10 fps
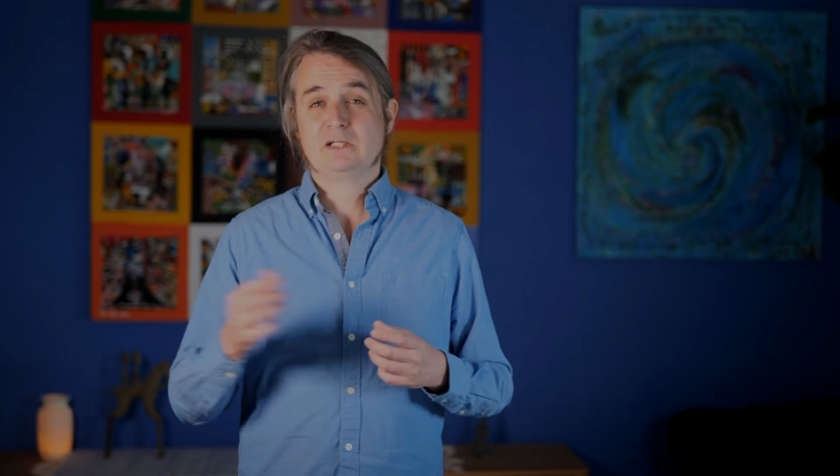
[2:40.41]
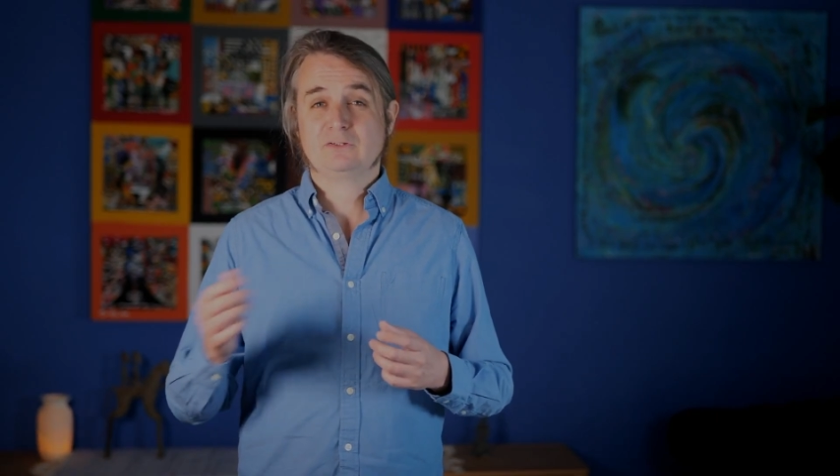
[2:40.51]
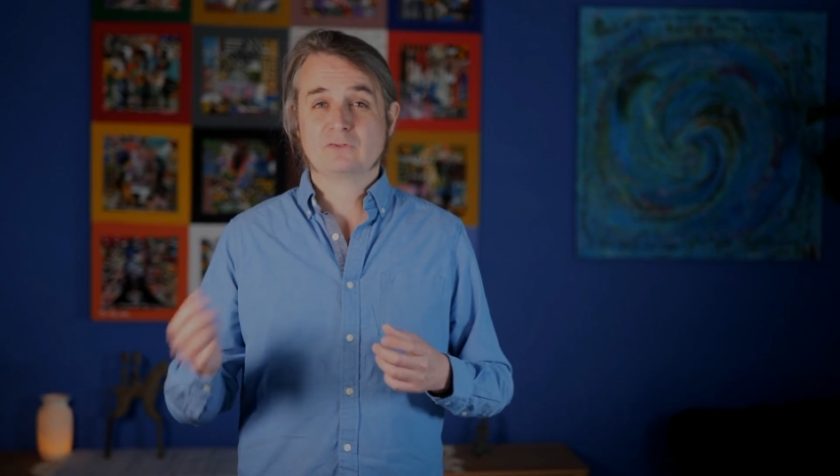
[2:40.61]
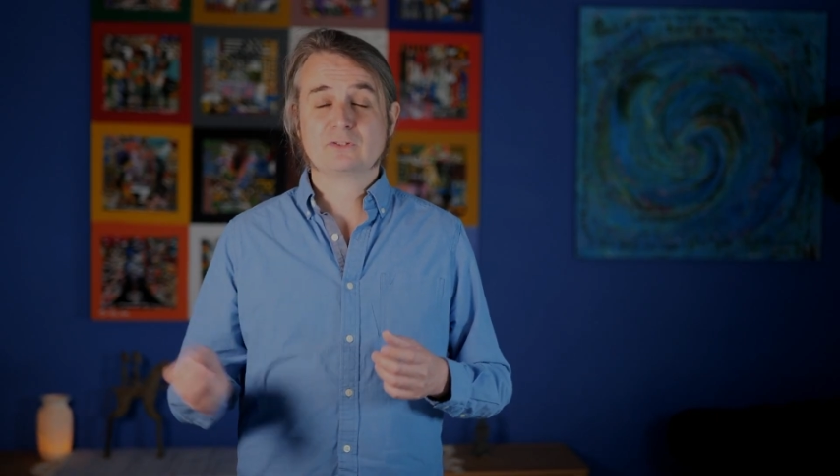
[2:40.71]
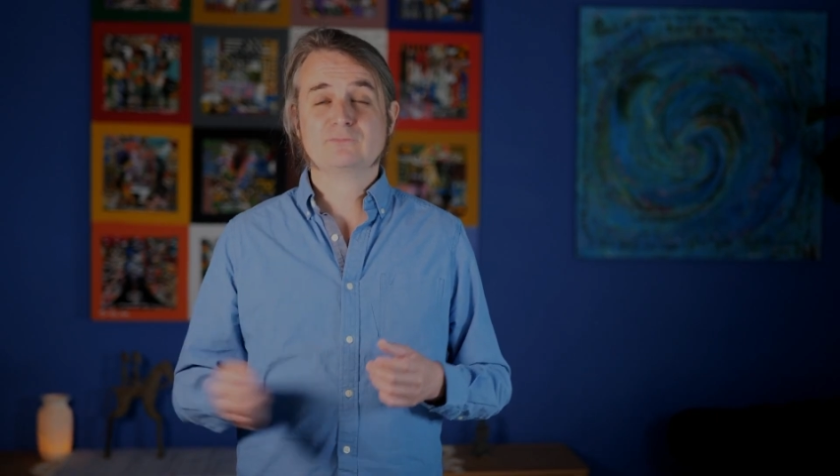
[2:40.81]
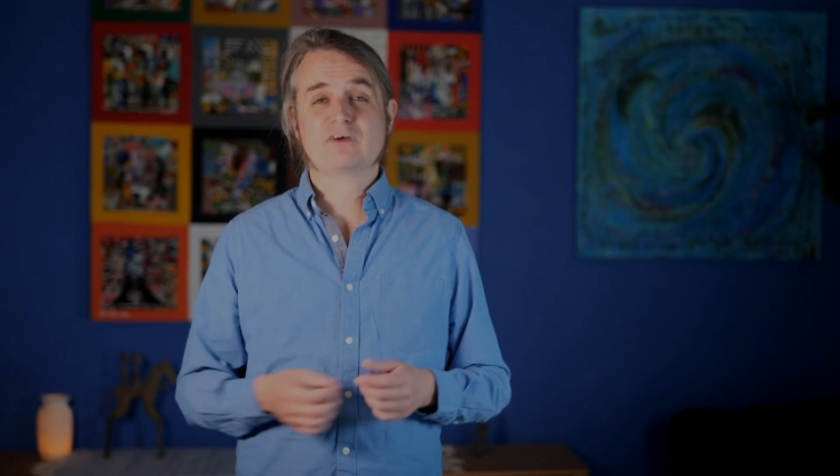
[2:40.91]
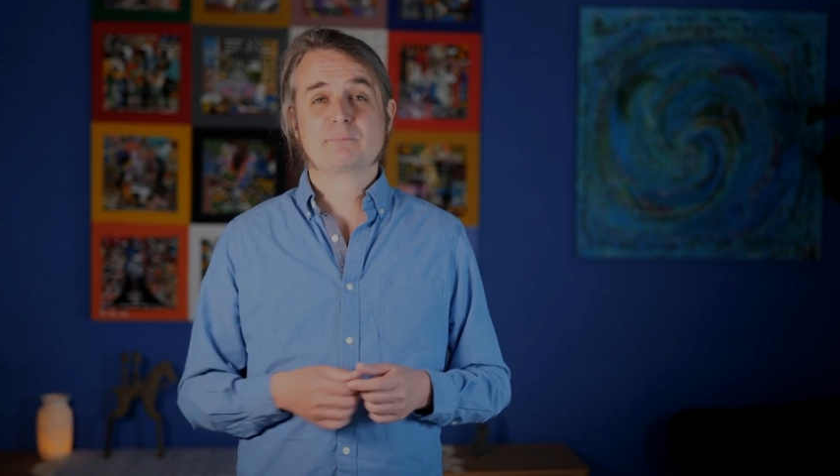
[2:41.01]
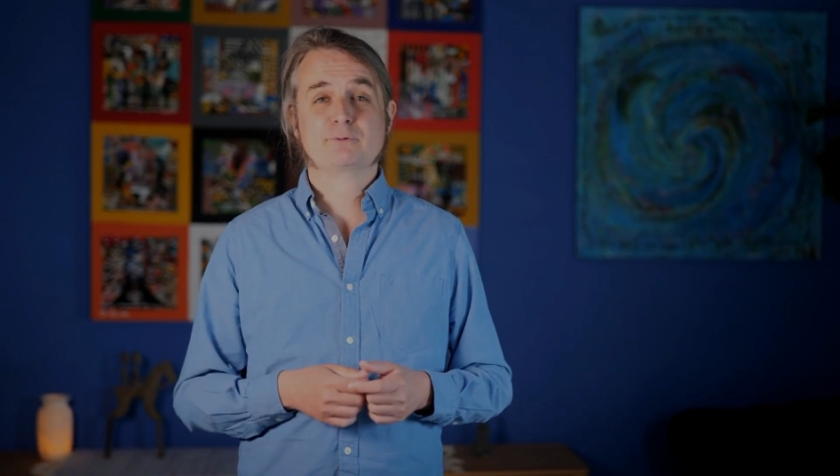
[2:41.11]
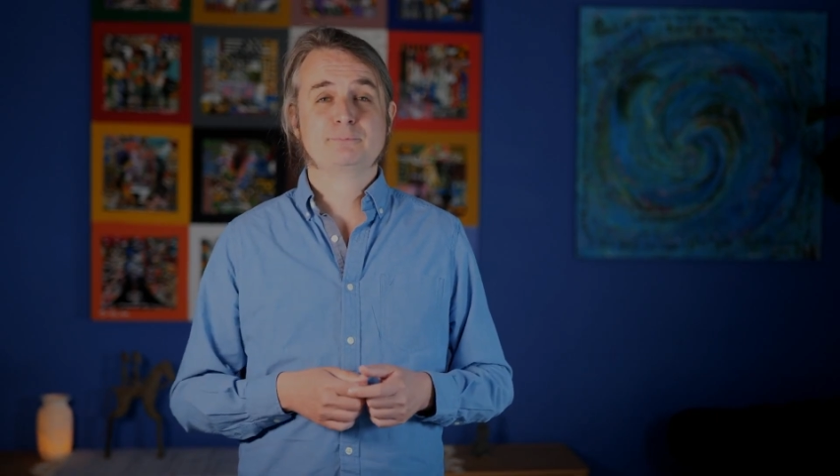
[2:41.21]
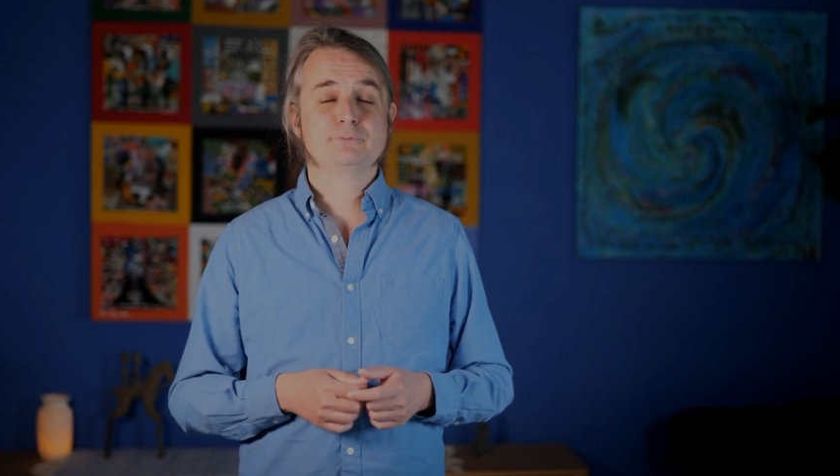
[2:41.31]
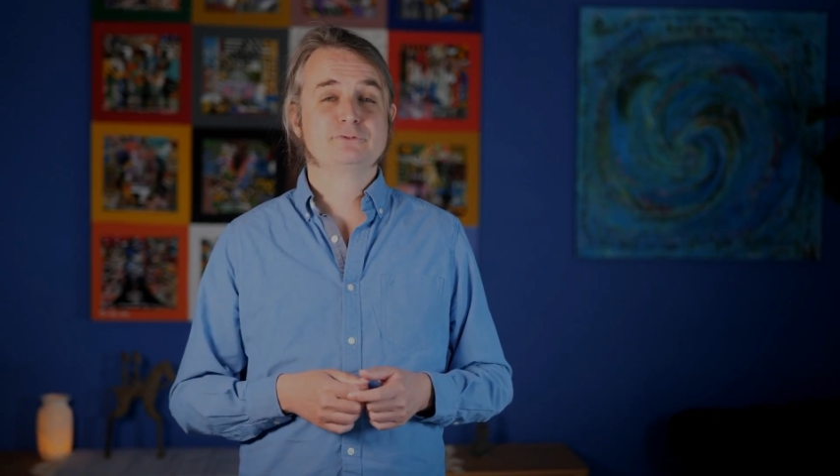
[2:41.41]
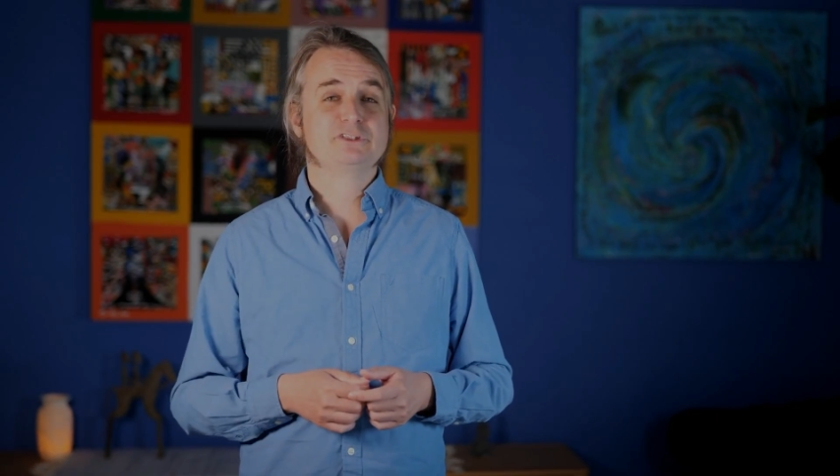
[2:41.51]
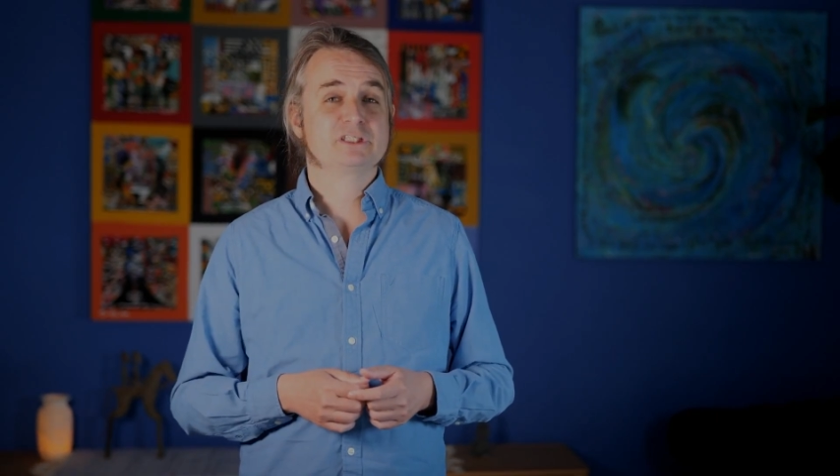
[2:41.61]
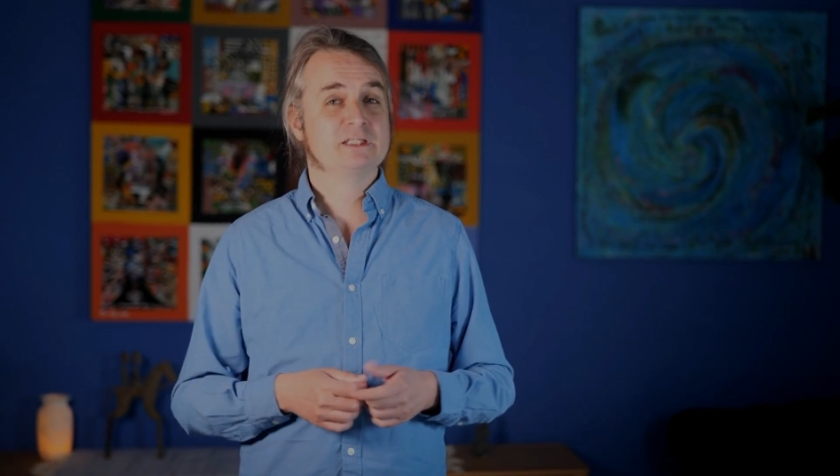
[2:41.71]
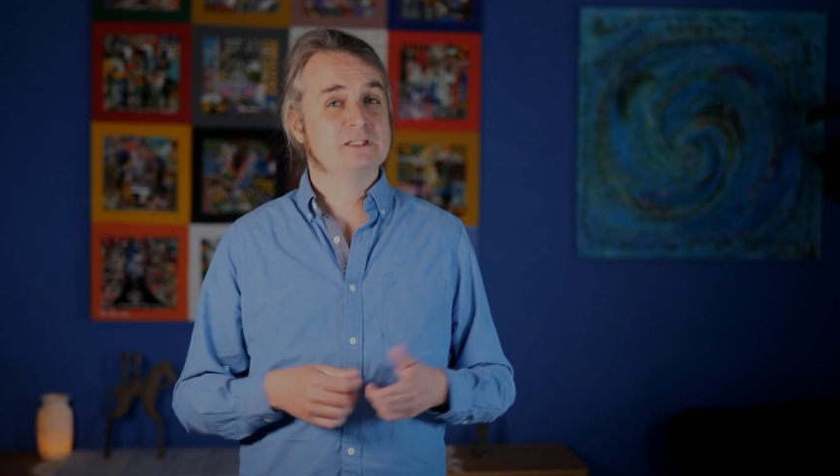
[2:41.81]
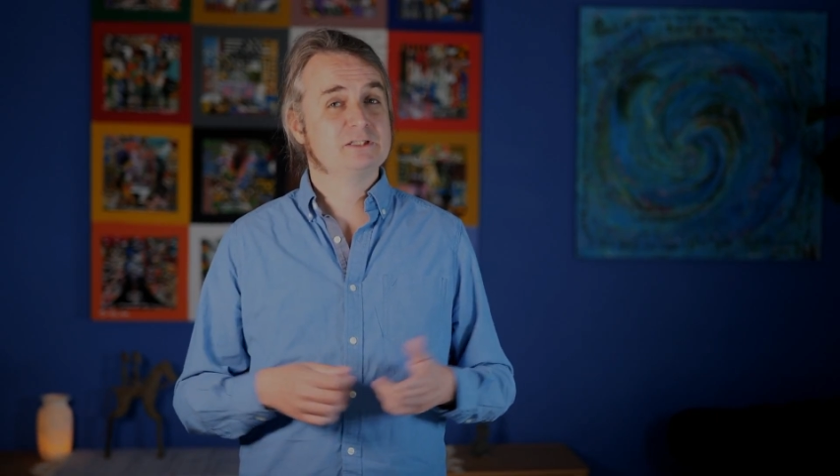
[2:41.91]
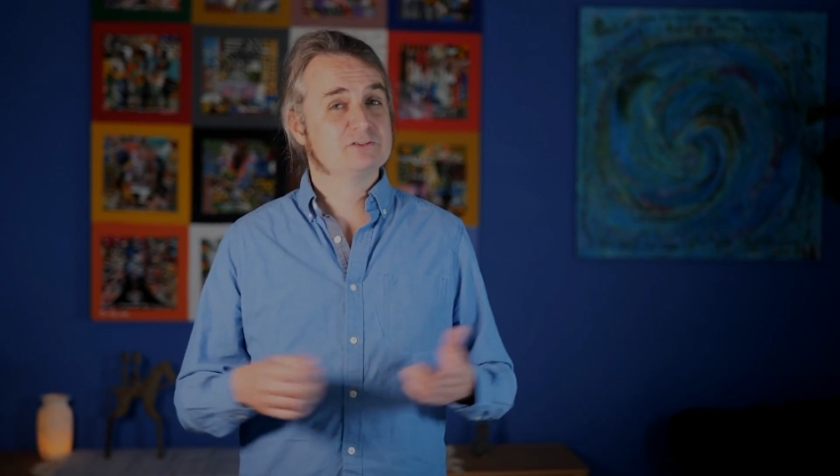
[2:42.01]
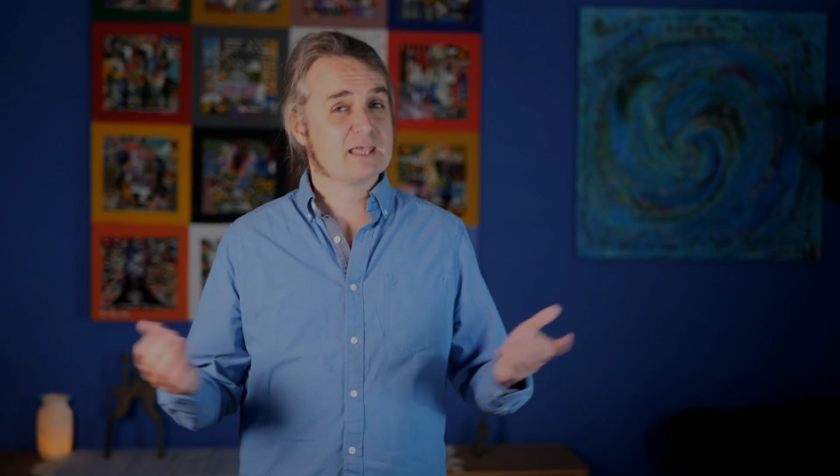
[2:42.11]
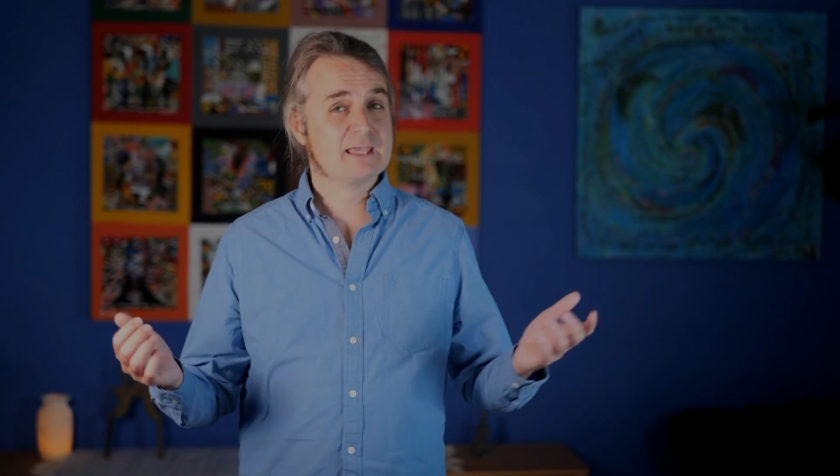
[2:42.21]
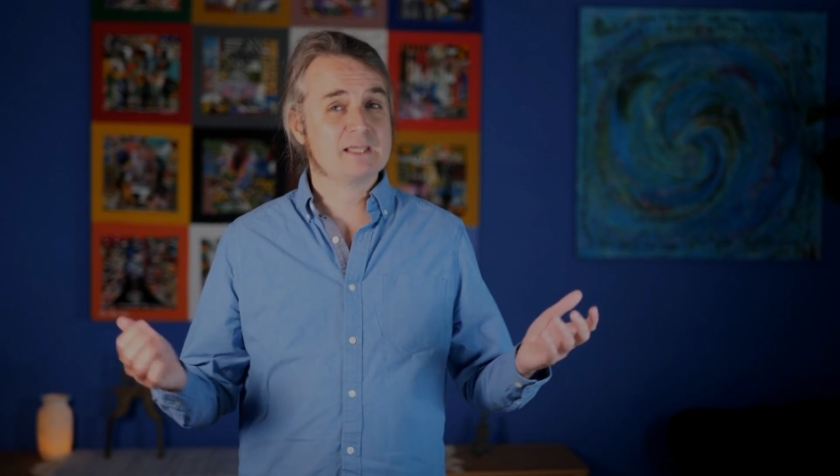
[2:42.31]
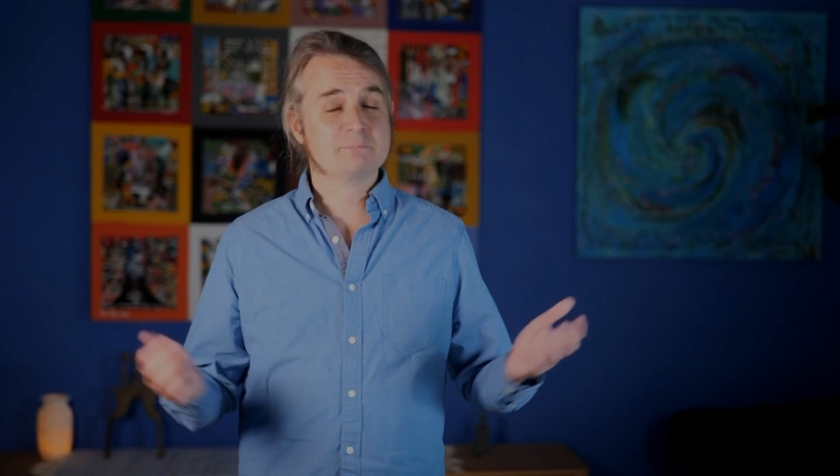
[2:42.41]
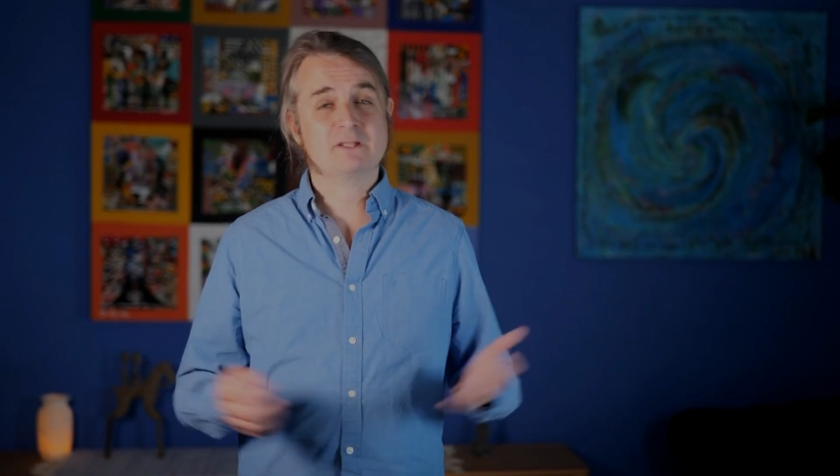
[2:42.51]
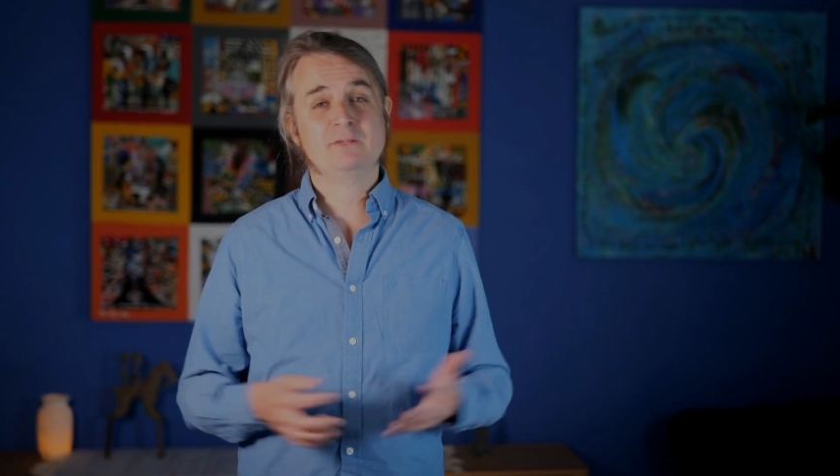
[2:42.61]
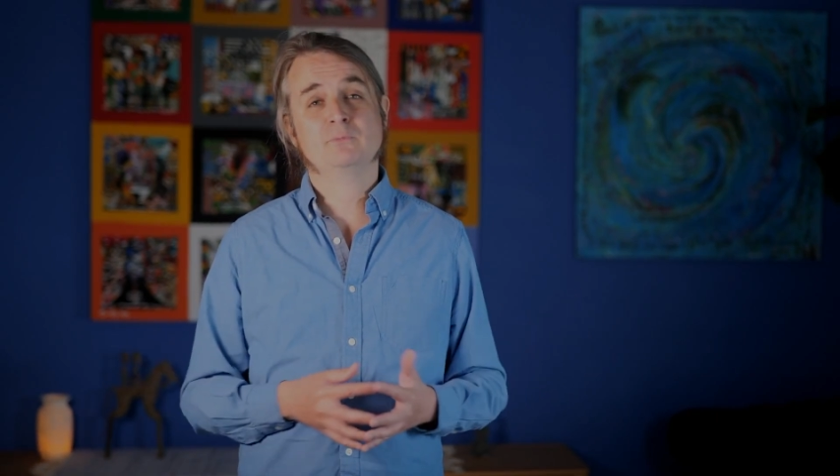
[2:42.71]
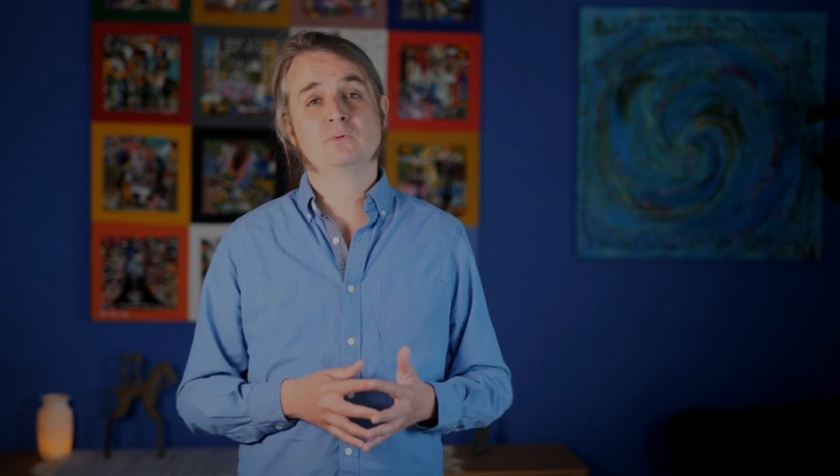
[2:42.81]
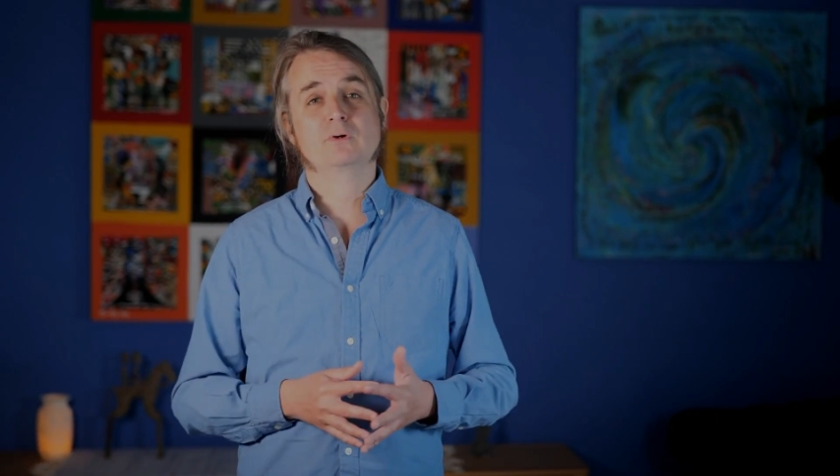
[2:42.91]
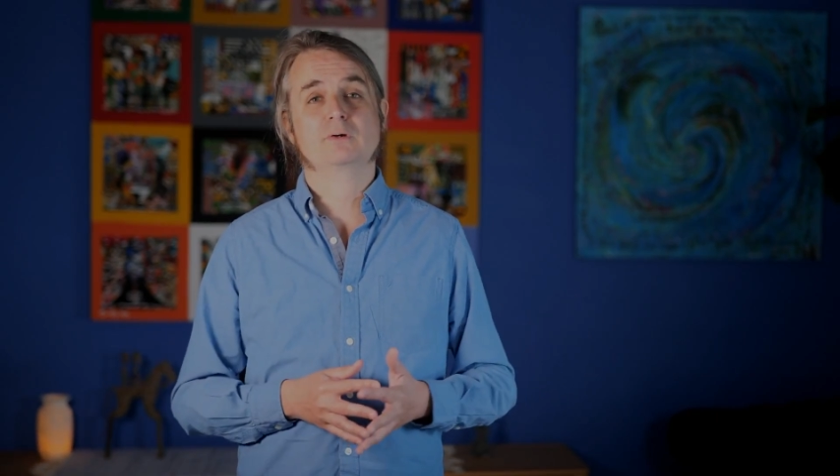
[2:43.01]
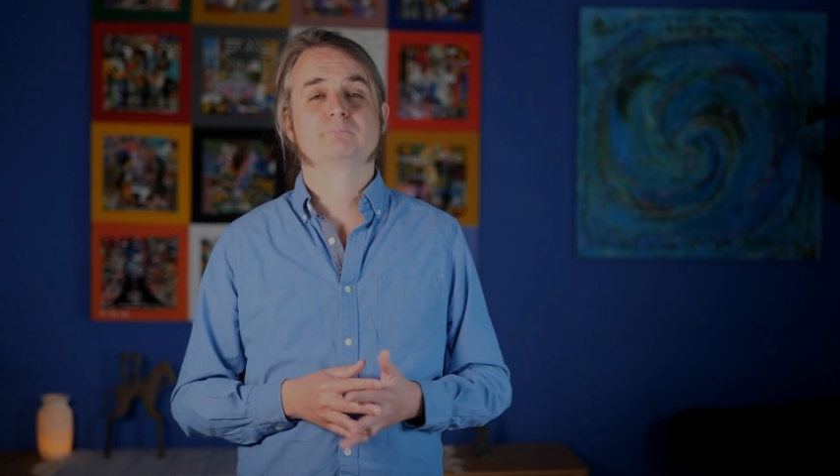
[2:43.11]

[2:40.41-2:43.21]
notify property changed, and many more.